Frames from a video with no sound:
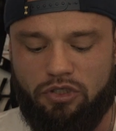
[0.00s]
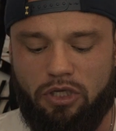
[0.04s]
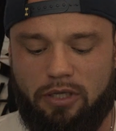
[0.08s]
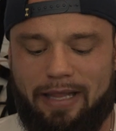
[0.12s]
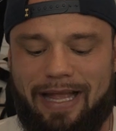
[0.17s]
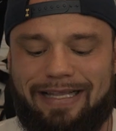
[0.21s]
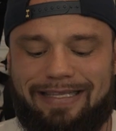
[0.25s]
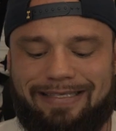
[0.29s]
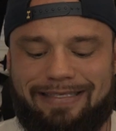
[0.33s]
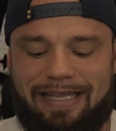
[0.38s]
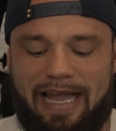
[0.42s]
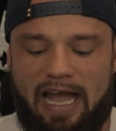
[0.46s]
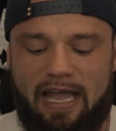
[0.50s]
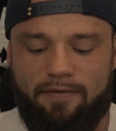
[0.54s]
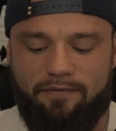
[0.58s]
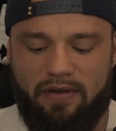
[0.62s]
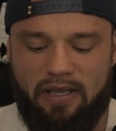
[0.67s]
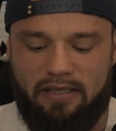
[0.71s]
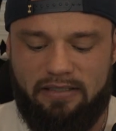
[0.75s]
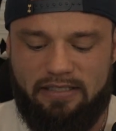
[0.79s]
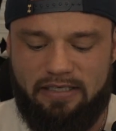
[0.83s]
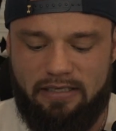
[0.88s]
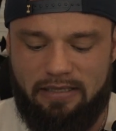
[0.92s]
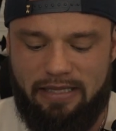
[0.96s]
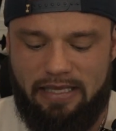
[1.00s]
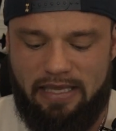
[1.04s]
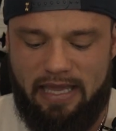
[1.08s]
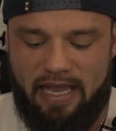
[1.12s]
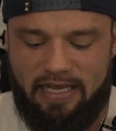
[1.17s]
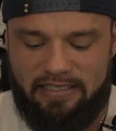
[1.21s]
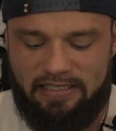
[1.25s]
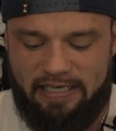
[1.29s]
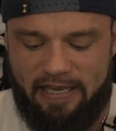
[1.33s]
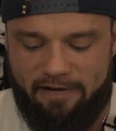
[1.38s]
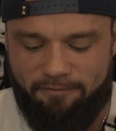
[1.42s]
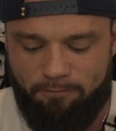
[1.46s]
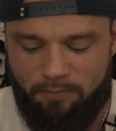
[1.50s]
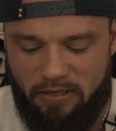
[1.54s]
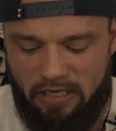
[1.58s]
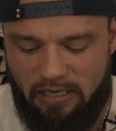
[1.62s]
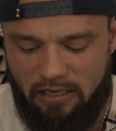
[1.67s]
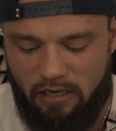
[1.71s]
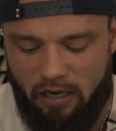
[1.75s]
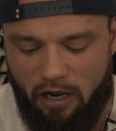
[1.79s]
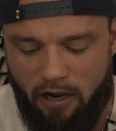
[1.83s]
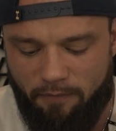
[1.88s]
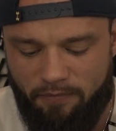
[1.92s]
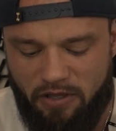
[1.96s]
So let's dive into the
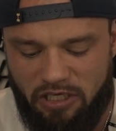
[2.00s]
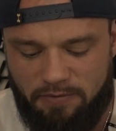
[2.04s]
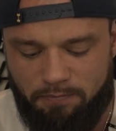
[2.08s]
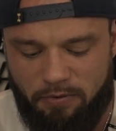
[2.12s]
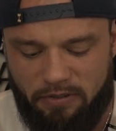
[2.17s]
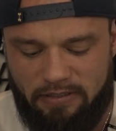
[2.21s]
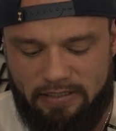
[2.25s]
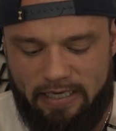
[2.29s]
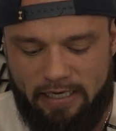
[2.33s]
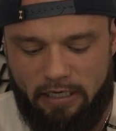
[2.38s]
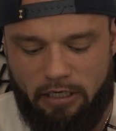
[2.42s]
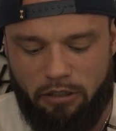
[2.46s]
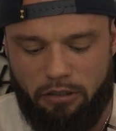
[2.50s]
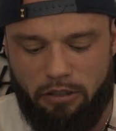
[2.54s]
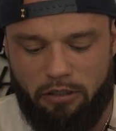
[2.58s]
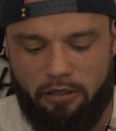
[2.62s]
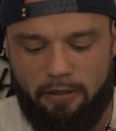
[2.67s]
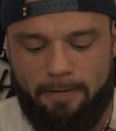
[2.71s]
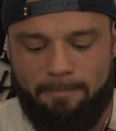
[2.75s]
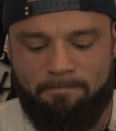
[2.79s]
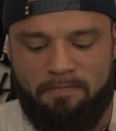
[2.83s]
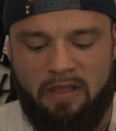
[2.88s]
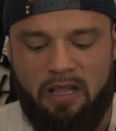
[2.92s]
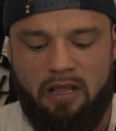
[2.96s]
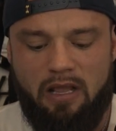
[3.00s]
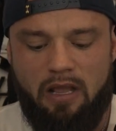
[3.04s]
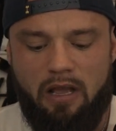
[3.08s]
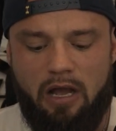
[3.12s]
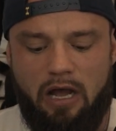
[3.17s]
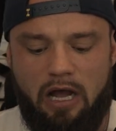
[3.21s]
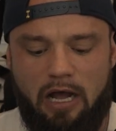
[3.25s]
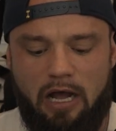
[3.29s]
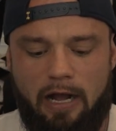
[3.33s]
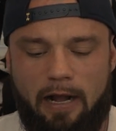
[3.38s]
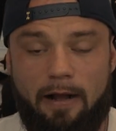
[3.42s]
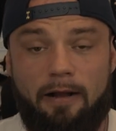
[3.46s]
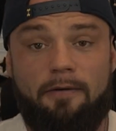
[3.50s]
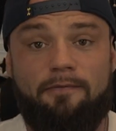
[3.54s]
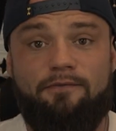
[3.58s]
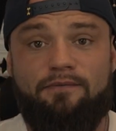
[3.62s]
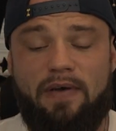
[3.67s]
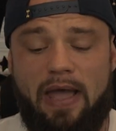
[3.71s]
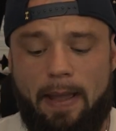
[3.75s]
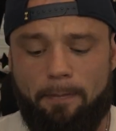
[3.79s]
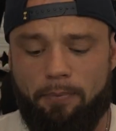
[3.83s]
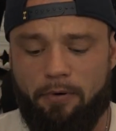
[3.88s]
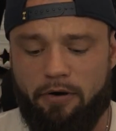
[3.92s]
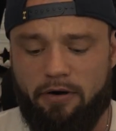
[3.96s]
SFP of this particular uh,
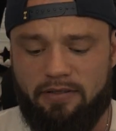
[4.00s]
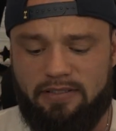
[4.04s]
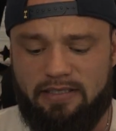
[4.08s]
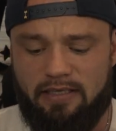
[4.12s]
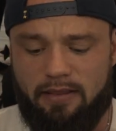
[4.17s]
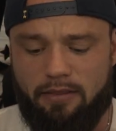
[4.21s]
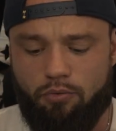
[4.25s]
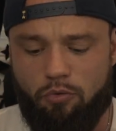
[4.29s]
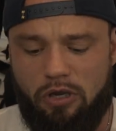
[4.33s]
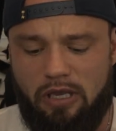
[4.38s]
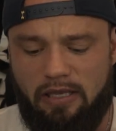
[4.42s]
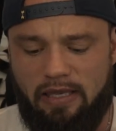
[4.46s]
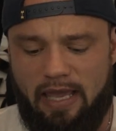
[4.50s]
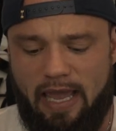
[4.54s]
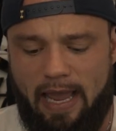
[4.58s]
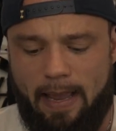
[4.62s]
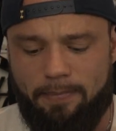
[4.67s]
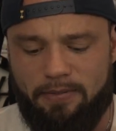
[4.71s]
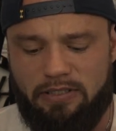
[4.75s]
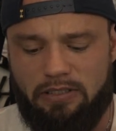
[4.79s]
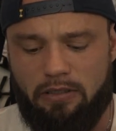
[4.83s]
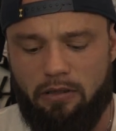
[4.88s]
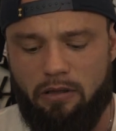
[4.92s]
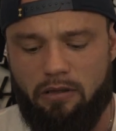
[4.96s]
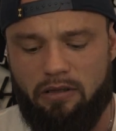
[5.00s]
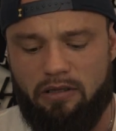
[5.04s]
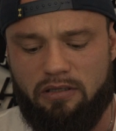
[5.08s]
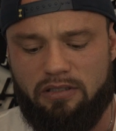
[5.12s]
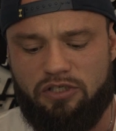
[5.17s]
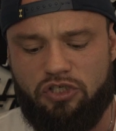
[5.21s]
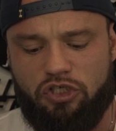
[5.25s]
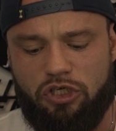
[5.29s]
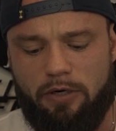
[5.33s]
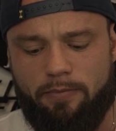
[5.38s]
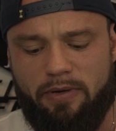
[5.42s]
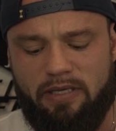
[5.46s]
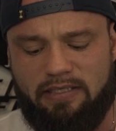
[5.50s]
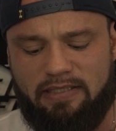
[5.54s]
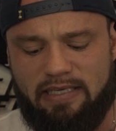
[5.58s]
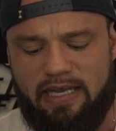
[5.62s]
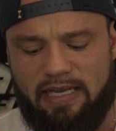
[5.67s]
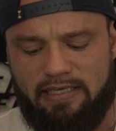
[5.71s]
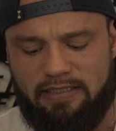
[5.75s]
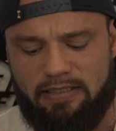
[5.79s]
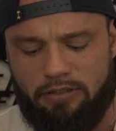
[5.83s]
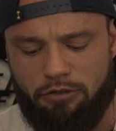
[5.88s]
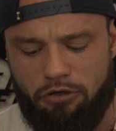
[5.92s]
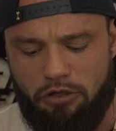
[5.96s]
fat burner. It's a three capsule serving
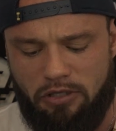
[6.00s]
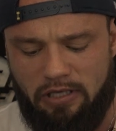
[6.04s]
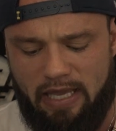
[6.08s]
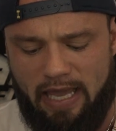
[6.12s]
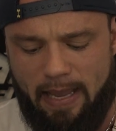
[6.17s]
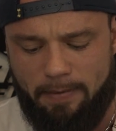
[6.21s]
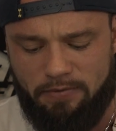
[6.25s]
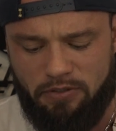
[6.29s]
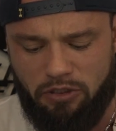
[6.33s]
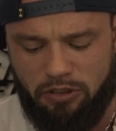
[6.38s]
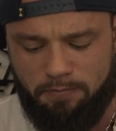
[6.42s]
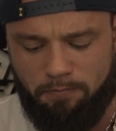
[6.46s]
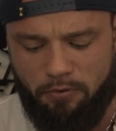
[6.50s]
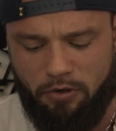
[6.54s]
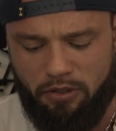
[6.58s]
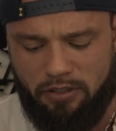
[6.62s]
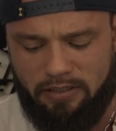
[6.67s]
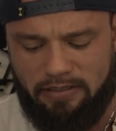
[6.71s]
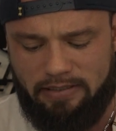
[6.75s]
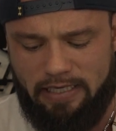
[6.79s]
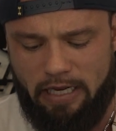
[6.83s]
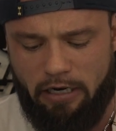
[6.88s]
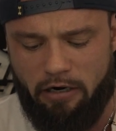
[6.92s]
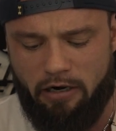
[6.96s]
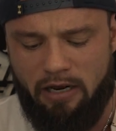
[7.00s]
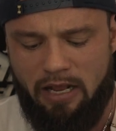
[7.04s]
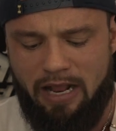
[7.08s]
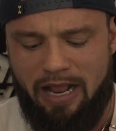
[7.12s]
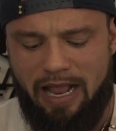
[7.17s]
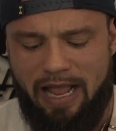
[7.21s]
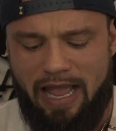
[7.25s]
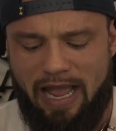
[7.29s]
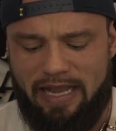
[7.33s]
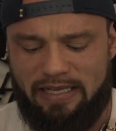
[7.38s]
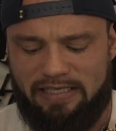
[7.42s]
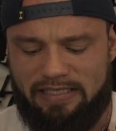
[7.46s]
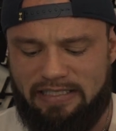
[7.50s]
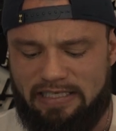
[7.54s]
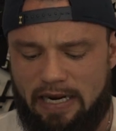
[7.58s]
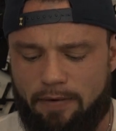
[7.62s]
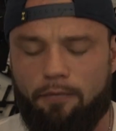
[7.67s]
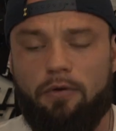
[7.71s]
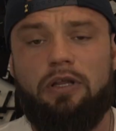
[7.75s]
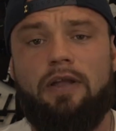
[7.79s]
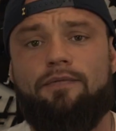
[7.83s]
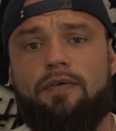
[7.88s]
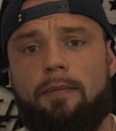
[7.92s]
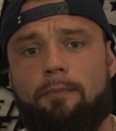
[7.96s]
size, 30 capsules per container, has
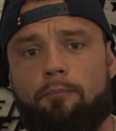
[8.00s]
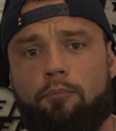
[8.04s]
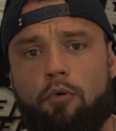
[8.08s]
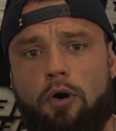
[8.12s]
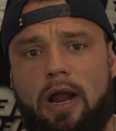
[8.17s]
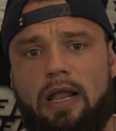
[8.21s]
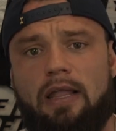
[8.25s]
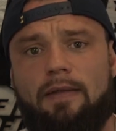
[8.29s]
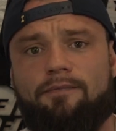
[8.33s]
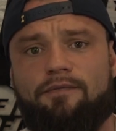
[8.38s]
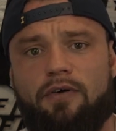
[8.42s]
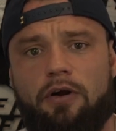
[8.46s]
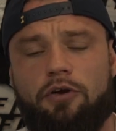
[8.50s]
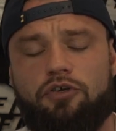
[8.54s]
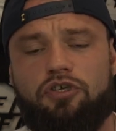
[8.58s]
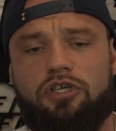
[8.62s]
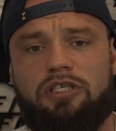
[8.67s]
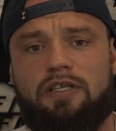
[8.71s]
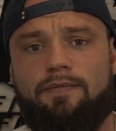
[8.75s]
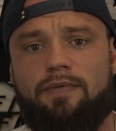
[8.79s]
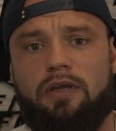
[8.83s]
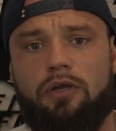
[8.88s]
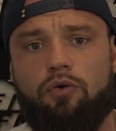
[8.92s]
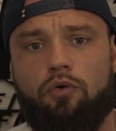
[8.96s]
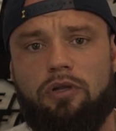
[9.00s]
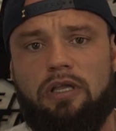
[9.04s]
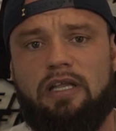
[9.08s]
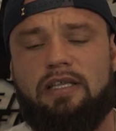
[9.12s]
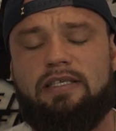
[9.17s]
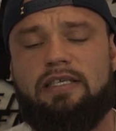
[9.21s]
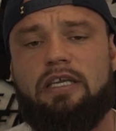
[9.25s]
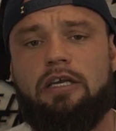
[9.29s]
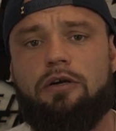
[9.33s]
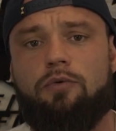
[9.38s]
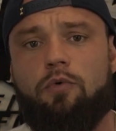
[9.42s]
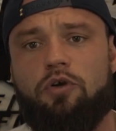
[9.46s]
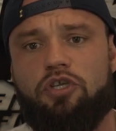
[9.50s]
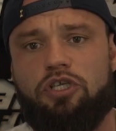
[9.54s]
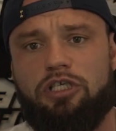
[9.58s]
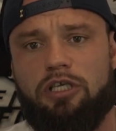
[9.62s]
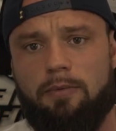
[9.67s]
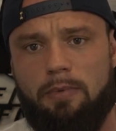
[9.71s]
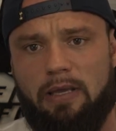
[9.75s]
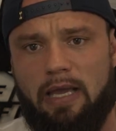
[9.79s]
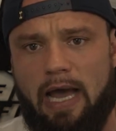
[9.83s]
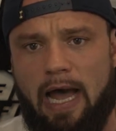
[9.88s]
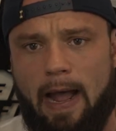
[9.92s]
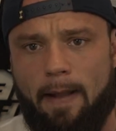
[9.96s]
several different branded versions of ingredients here, which is
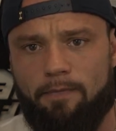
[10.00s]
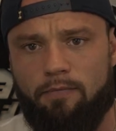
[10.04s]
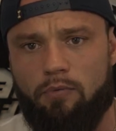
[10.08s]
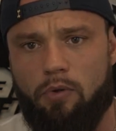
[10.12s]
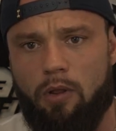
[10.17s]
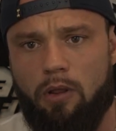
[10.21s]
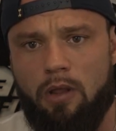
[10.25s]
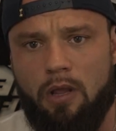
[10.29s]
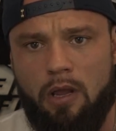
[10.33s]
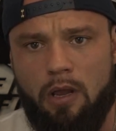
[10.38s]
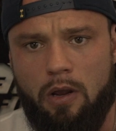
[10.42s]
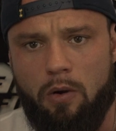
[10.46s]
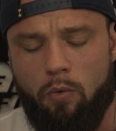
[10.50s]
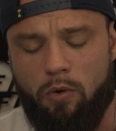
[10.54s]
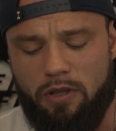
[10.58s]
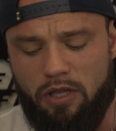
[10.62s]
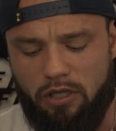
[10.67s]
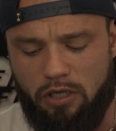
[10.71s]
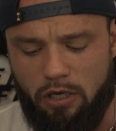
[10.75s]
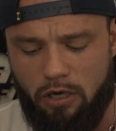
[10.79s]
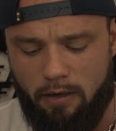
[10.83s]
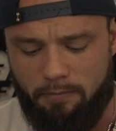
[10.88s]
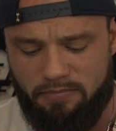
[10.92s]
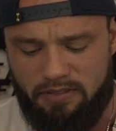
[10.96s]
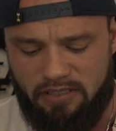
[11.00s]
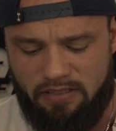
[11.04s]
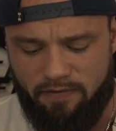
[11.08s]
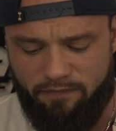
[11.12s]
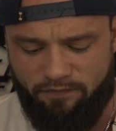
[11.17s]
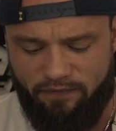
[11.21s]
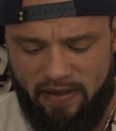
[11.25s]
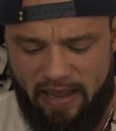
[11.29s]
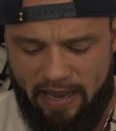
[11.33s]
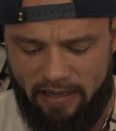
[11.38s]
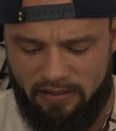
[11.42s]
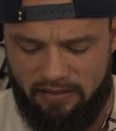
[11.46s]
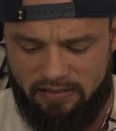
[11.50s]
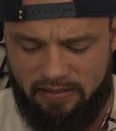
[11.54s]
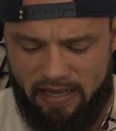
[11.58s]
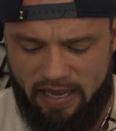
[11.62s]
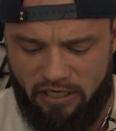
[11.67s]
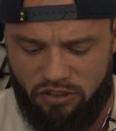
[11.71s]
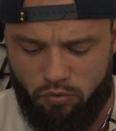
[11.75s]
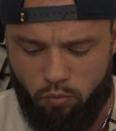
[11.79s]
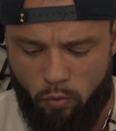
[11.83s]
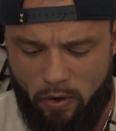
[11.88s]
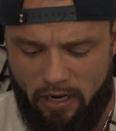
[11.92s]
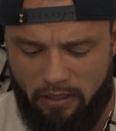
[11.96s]
gonna be optimal when it comes to fat
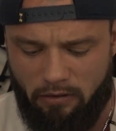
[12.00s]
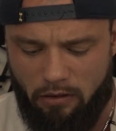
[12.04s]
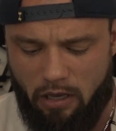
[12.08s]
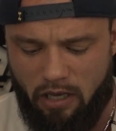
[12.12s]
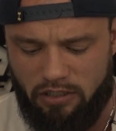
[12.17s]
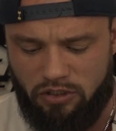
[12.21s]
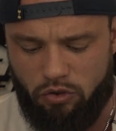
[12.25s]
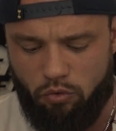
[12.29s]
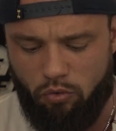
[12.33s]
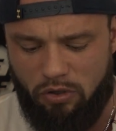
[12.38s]
slash weight loss.